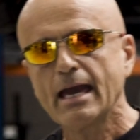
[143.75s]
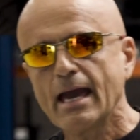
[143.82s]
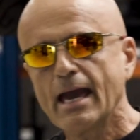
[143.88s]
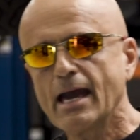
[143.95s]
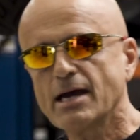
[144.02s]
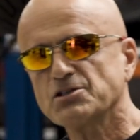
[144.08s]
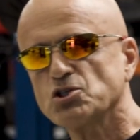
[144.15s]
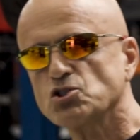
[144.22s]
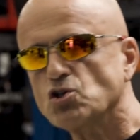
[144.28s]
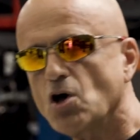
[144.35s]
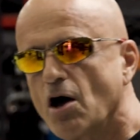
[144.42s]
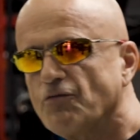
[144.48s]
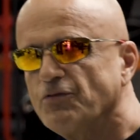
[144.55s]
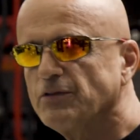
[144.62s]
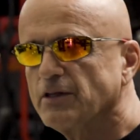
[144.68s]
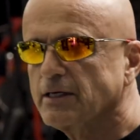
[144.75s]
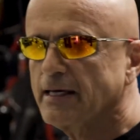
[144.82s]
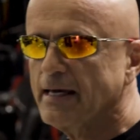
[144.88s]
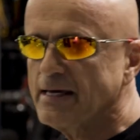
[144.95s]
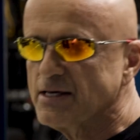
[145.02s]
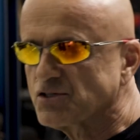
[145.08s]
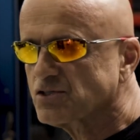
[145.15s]
As is often the
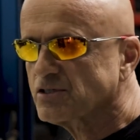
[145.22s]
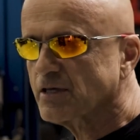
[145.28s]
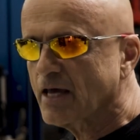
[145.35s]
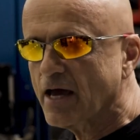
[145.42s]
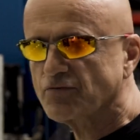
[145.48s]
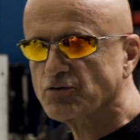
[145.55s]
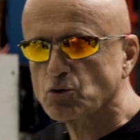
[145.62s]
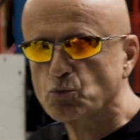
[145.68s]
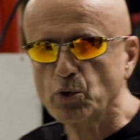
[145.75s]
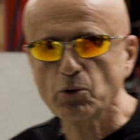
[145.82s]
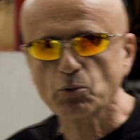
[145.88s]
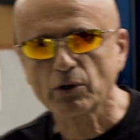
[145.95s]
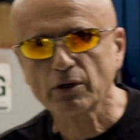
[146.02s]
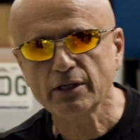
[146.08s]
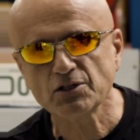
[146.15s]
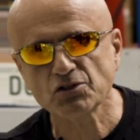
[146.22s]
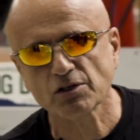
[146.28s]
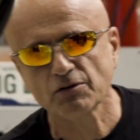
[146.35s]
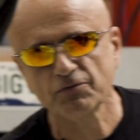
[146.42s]
case after we release a